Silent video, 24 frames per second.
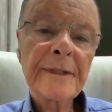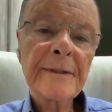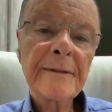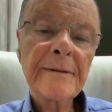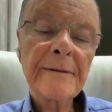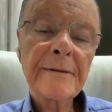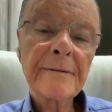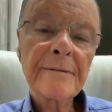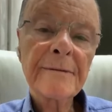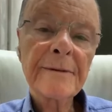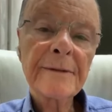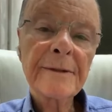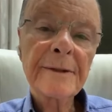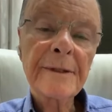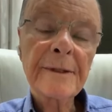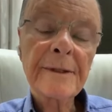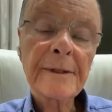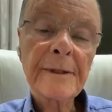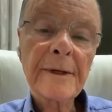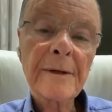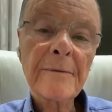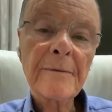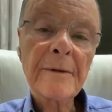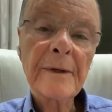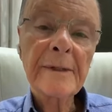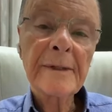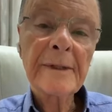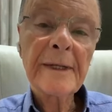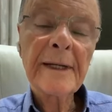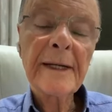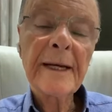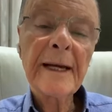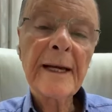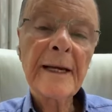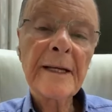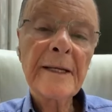those
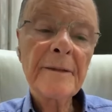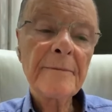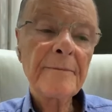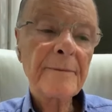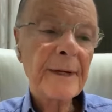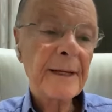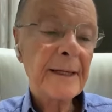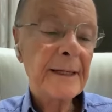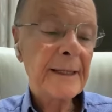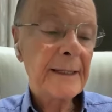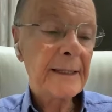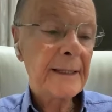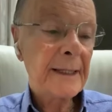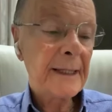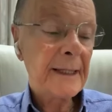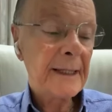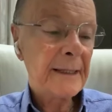who don't care